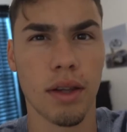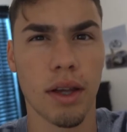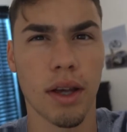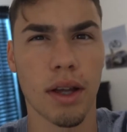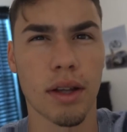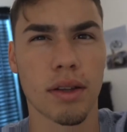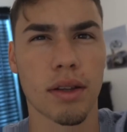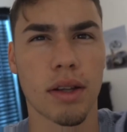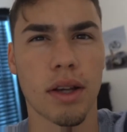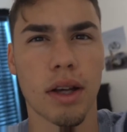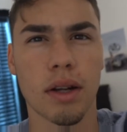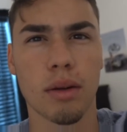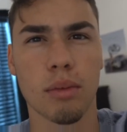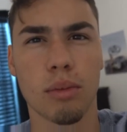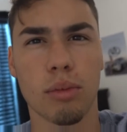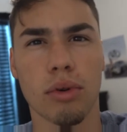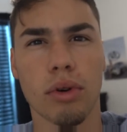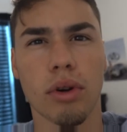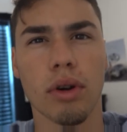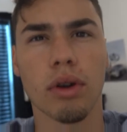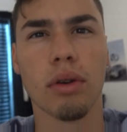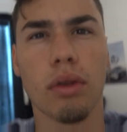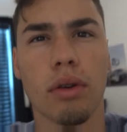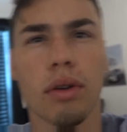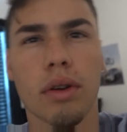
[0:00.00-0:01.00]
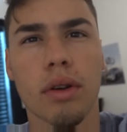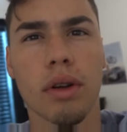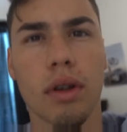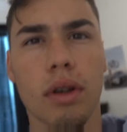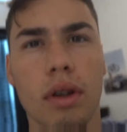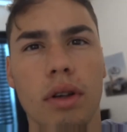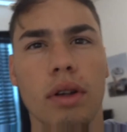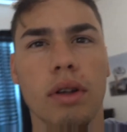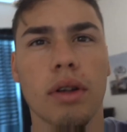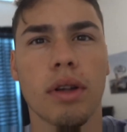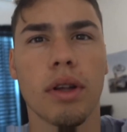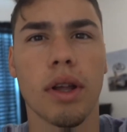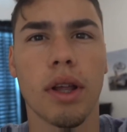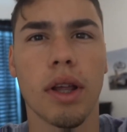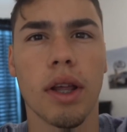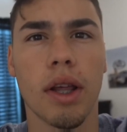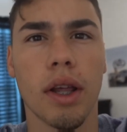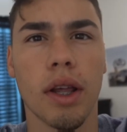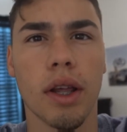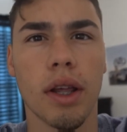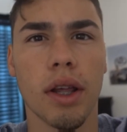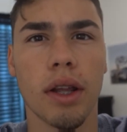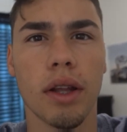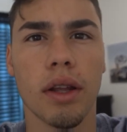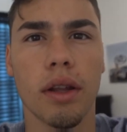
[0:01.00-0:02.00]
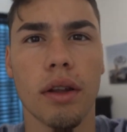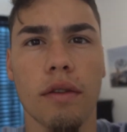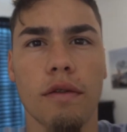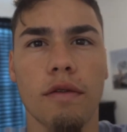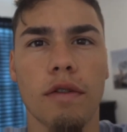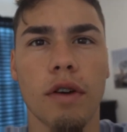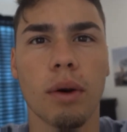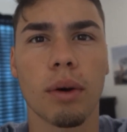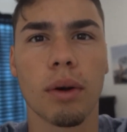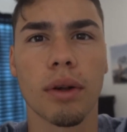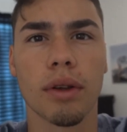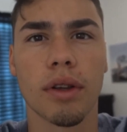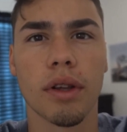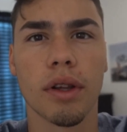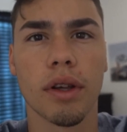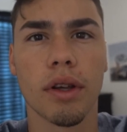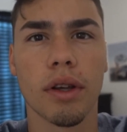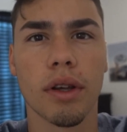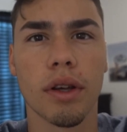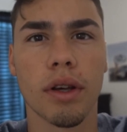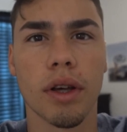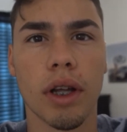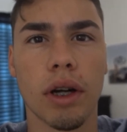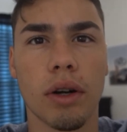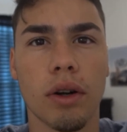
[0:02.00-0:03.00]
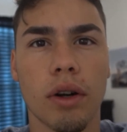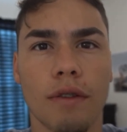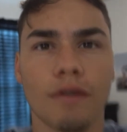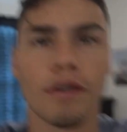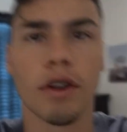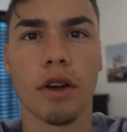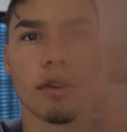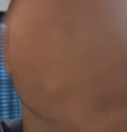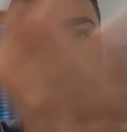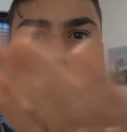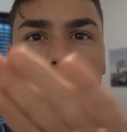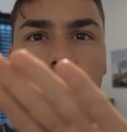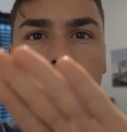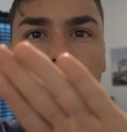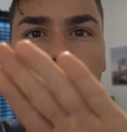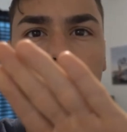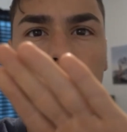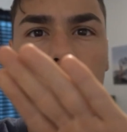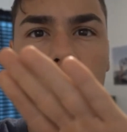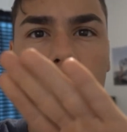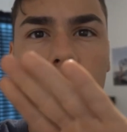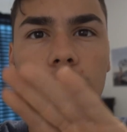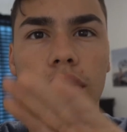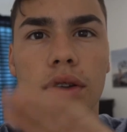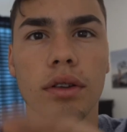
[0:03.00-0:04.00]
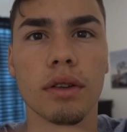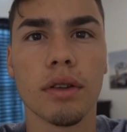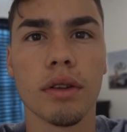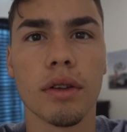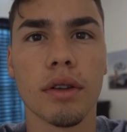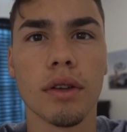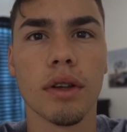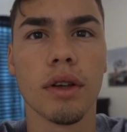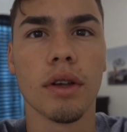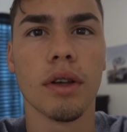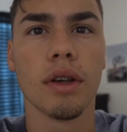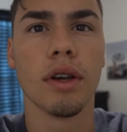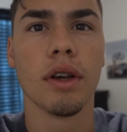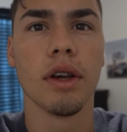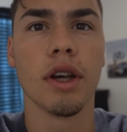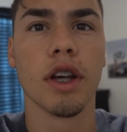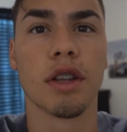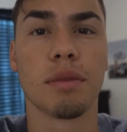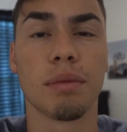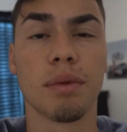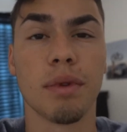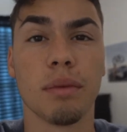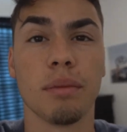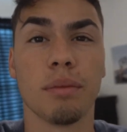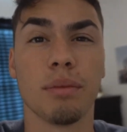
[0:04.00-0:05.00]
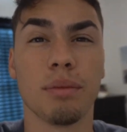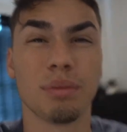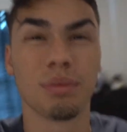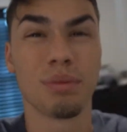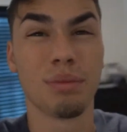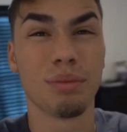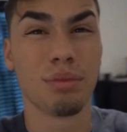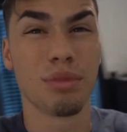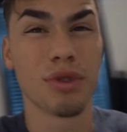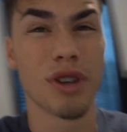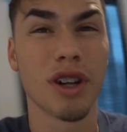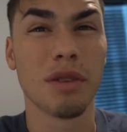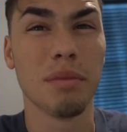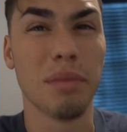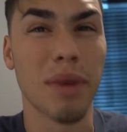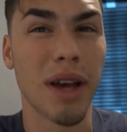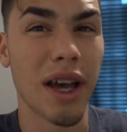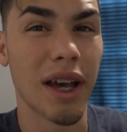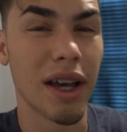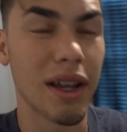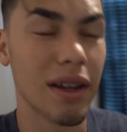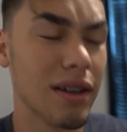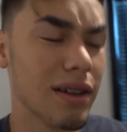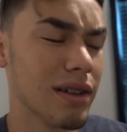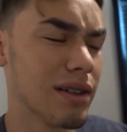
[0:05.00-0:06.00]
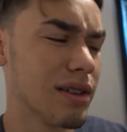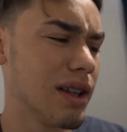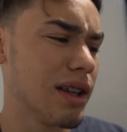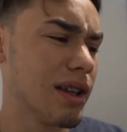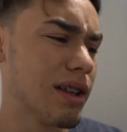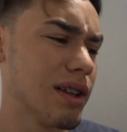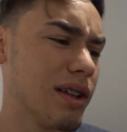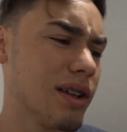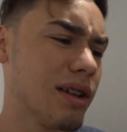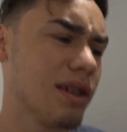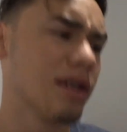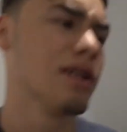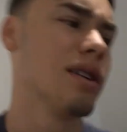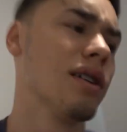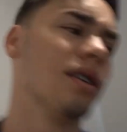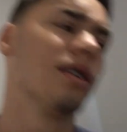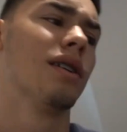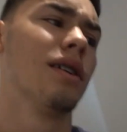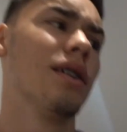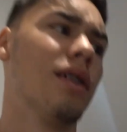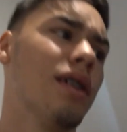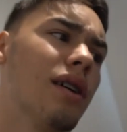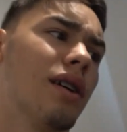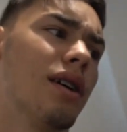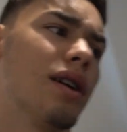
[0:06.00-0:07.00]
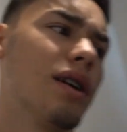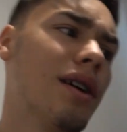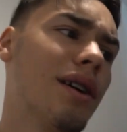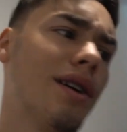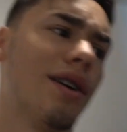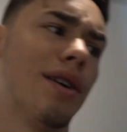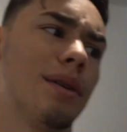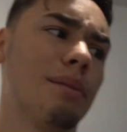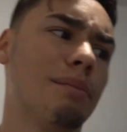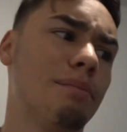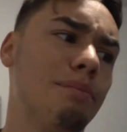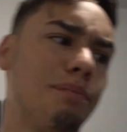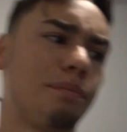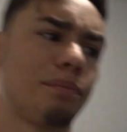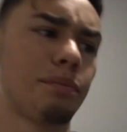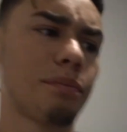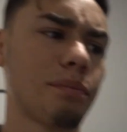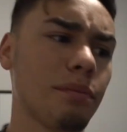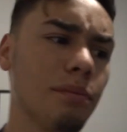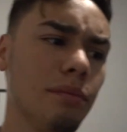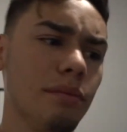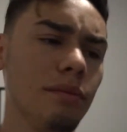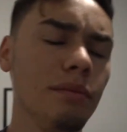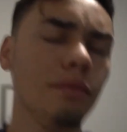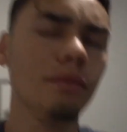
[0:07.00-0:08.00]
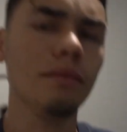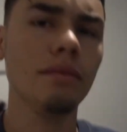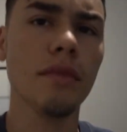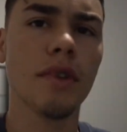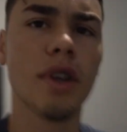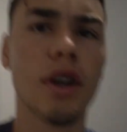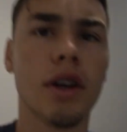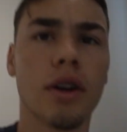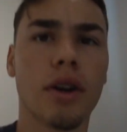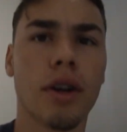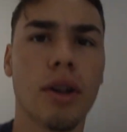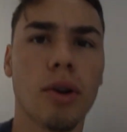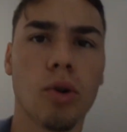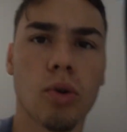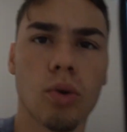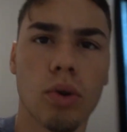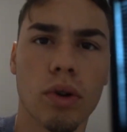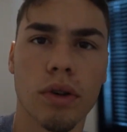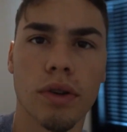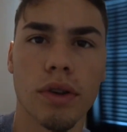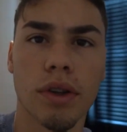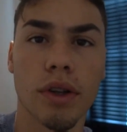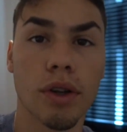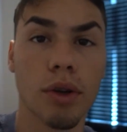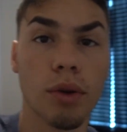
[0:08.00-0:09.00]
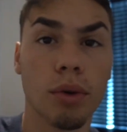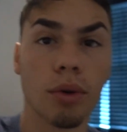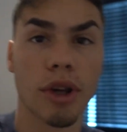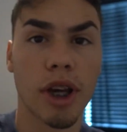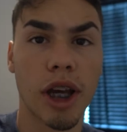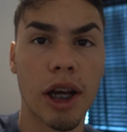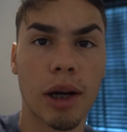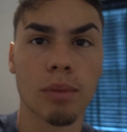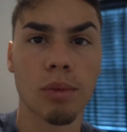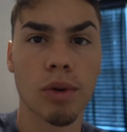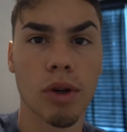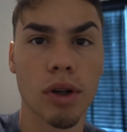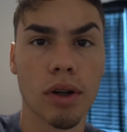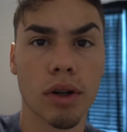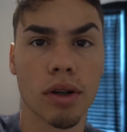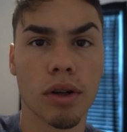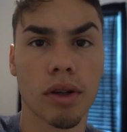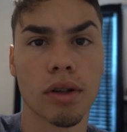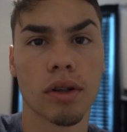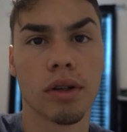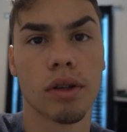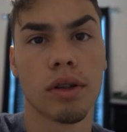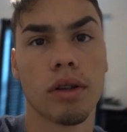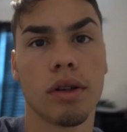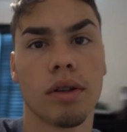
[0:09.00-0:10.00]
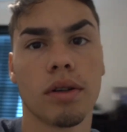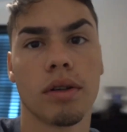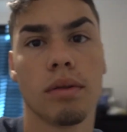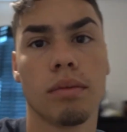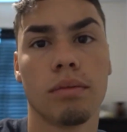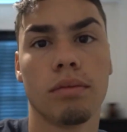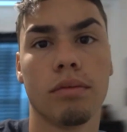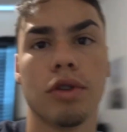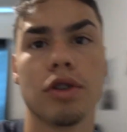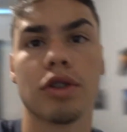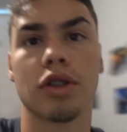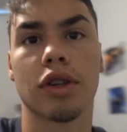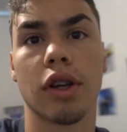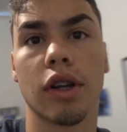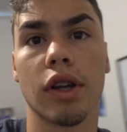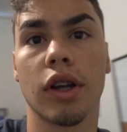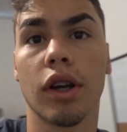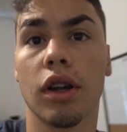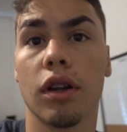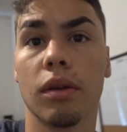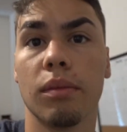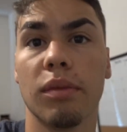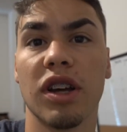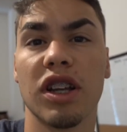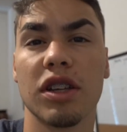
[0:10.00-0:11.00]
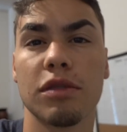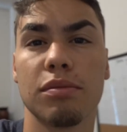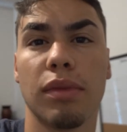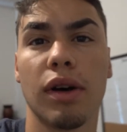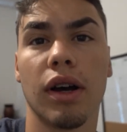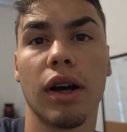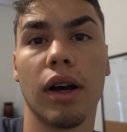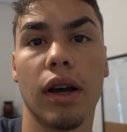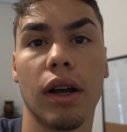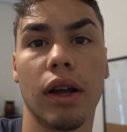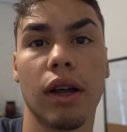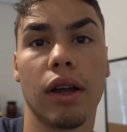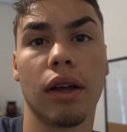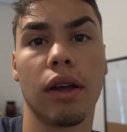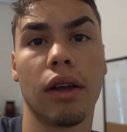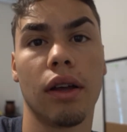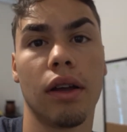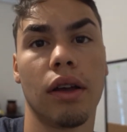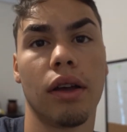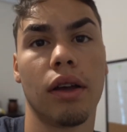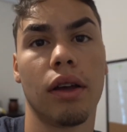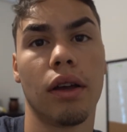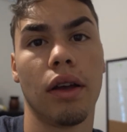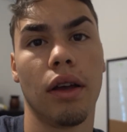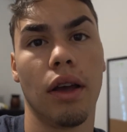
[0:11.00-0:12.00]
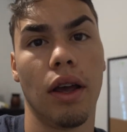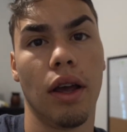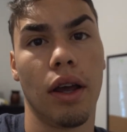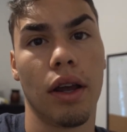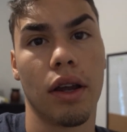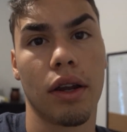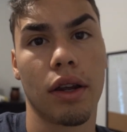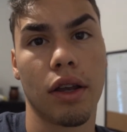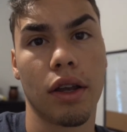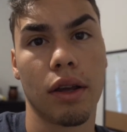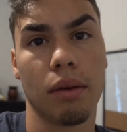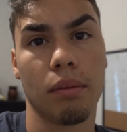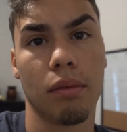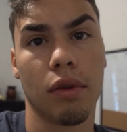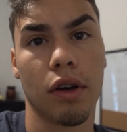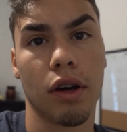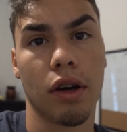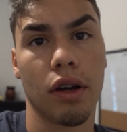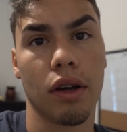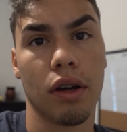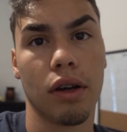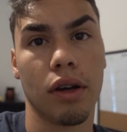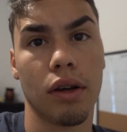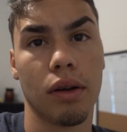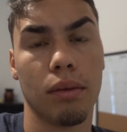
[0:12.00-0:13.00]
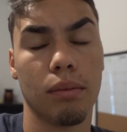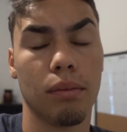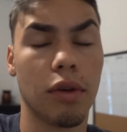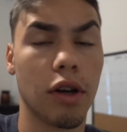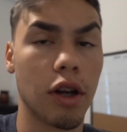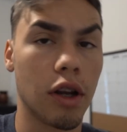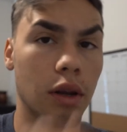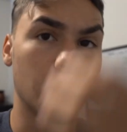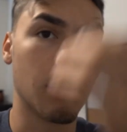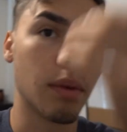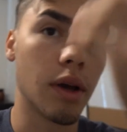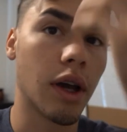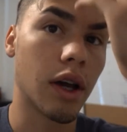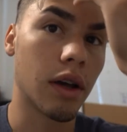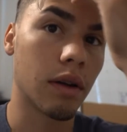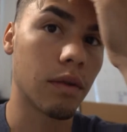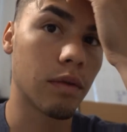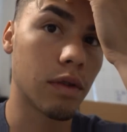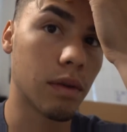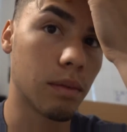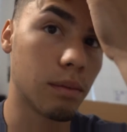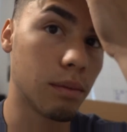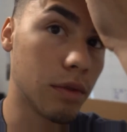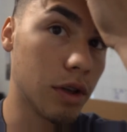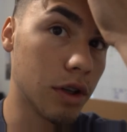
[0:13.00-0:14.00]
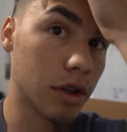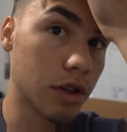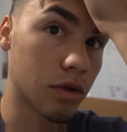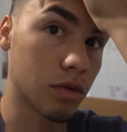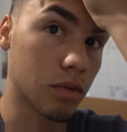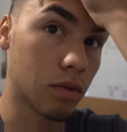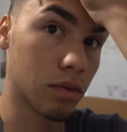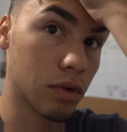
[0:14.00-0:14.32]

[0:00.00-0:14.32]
yeah, it's kind of broke and focusing. I don't know if y'all noticed, it's been pretty bad lately. I already ordered the new camera. Just going to go to Best Buy and get my money back from this